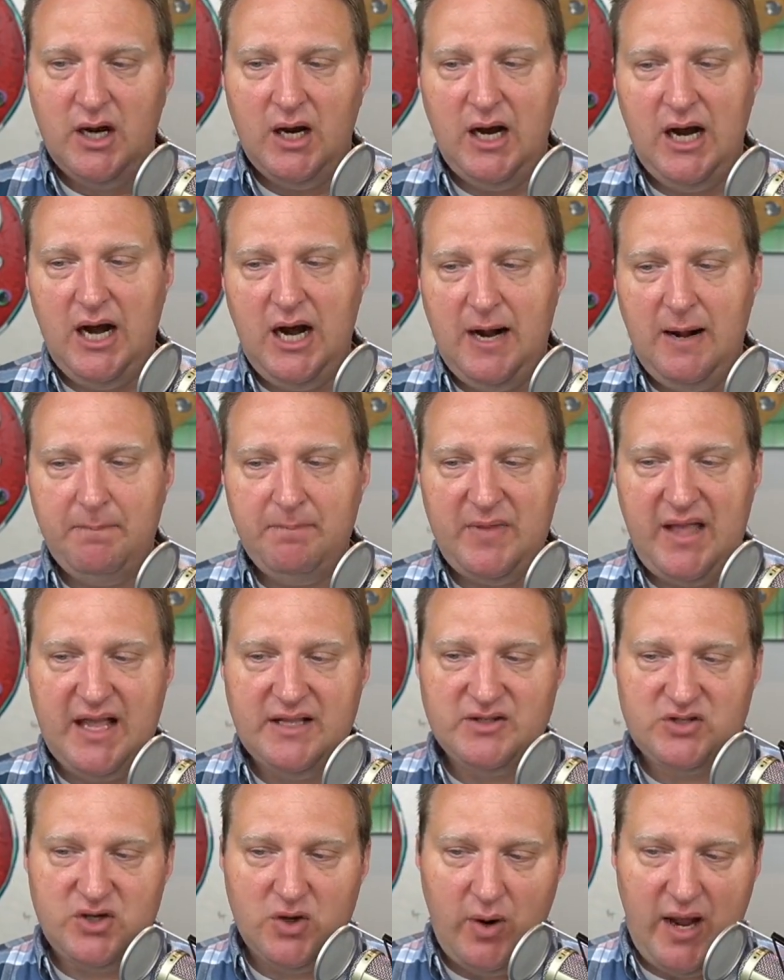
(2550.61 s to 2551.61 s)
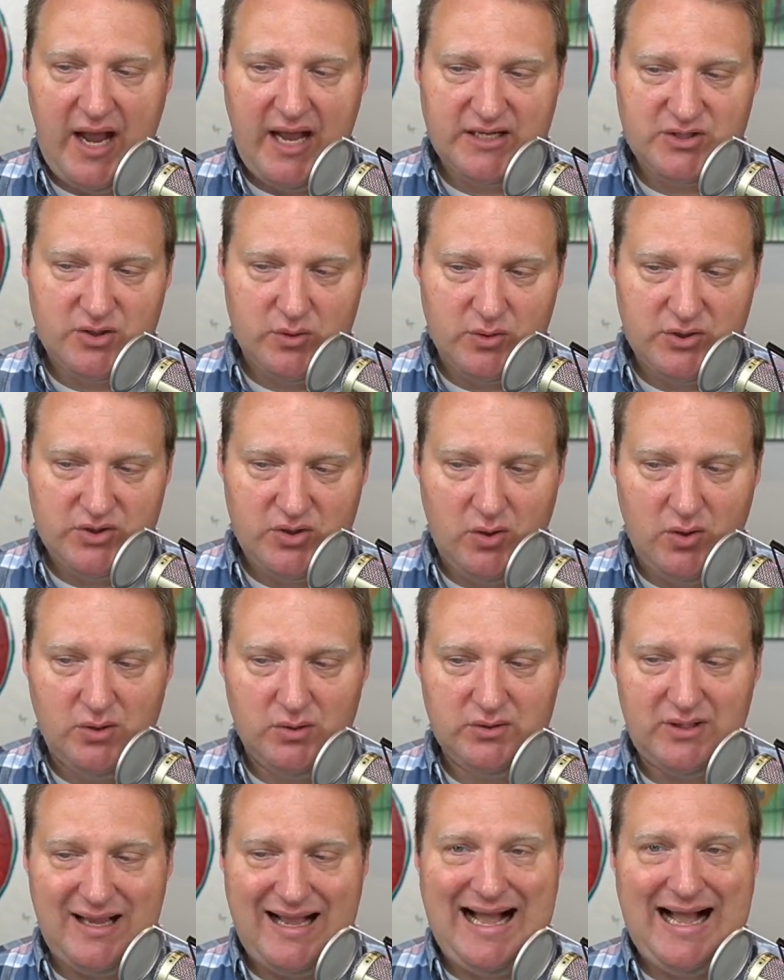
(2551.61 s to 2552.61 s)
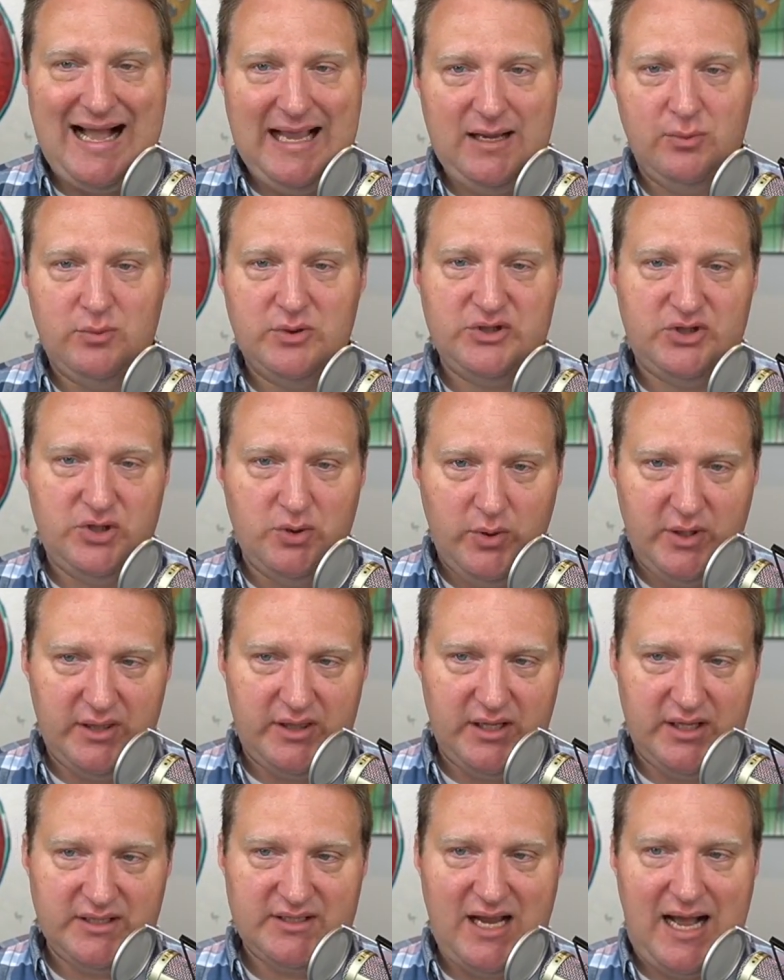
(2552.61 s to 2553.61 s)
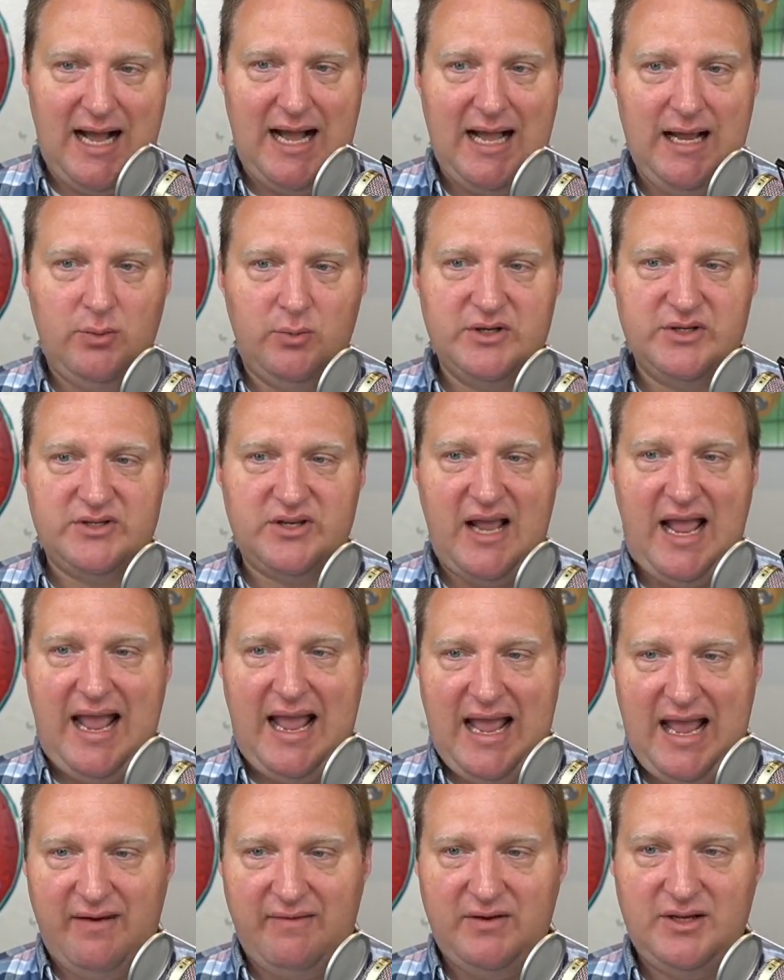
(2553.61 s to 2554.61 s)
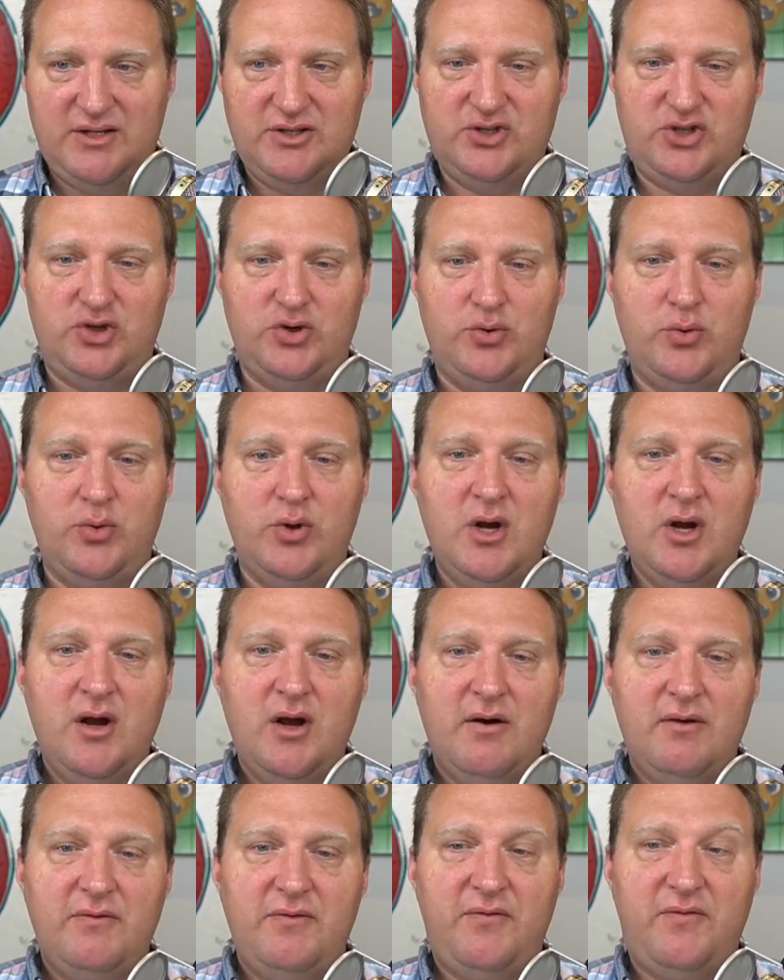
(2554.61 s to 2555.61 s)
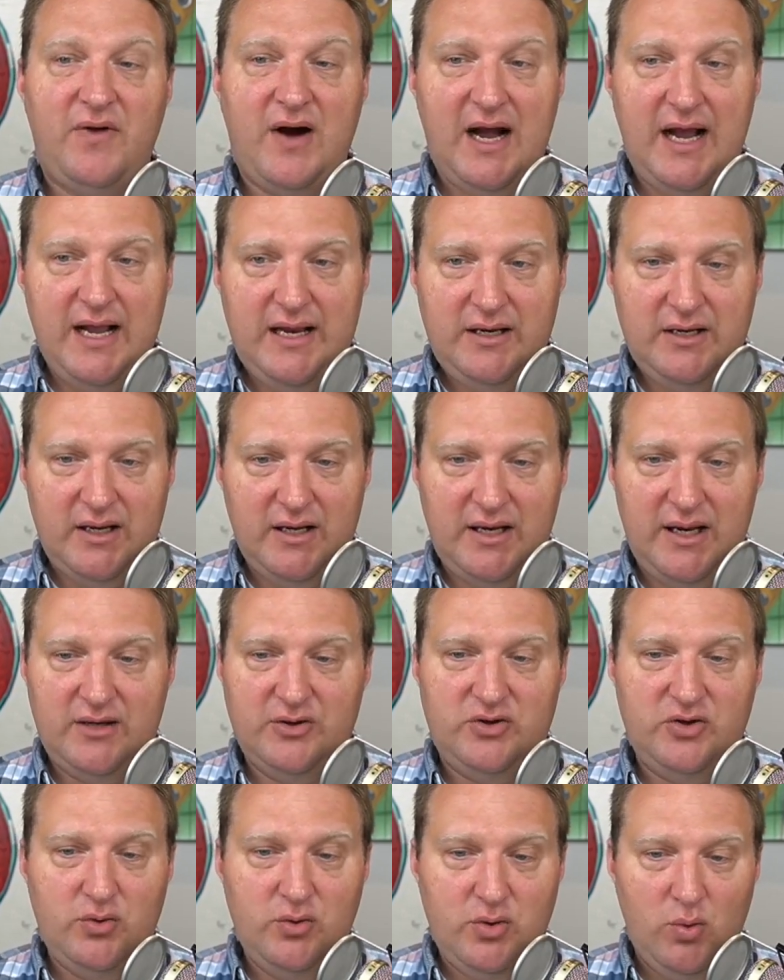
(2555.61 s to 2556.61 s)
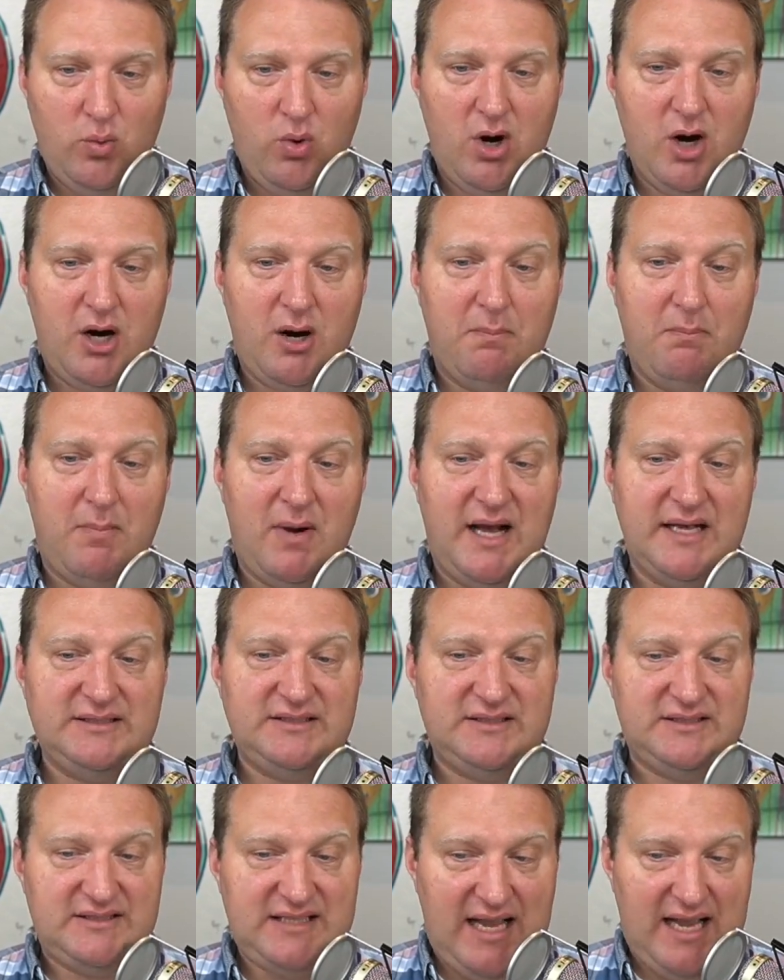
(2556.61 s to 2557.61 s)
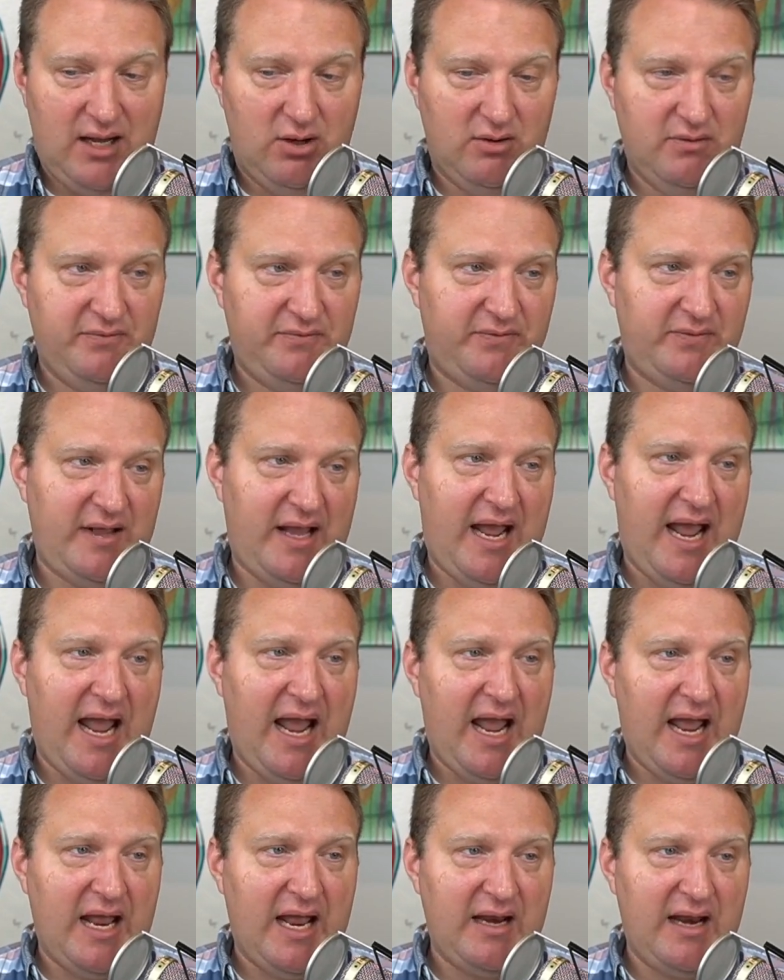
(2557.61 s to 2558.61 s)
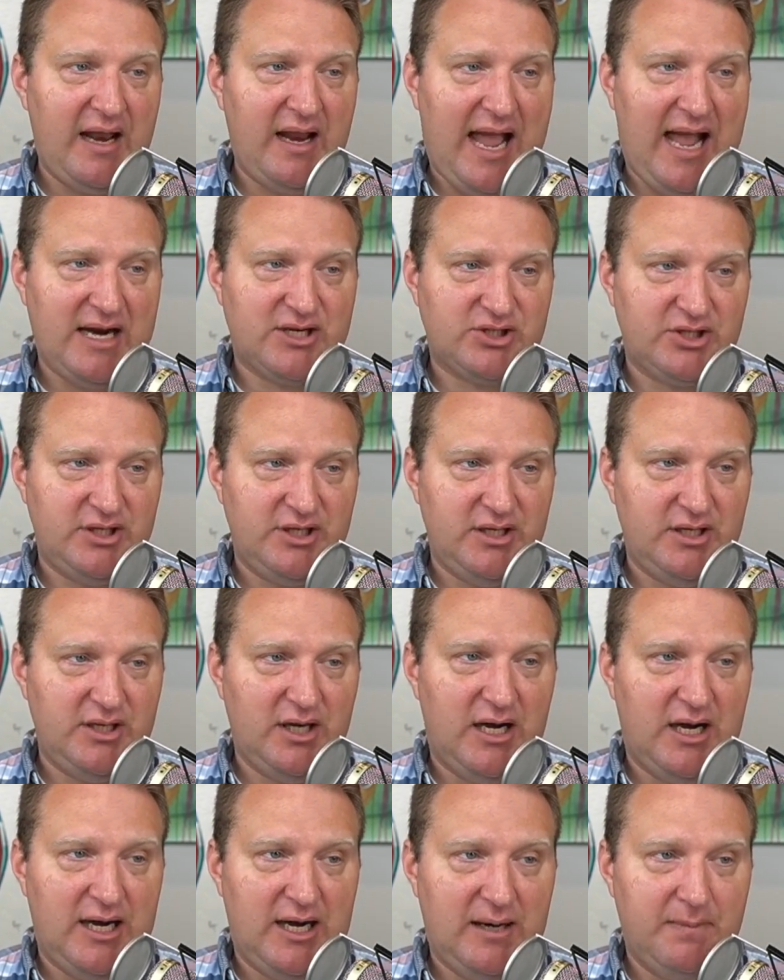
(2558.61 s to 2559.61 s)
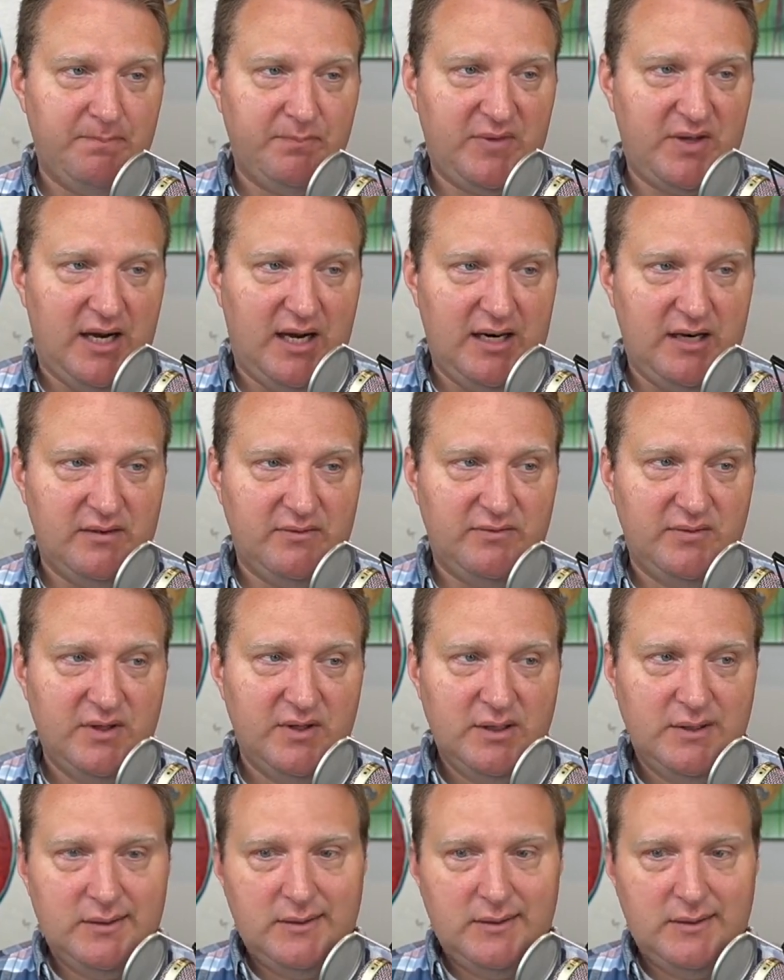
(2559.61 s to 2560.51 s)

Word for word: Um, and so as a result, I was doing things, I was having to find and do the work myself and actually um, kind of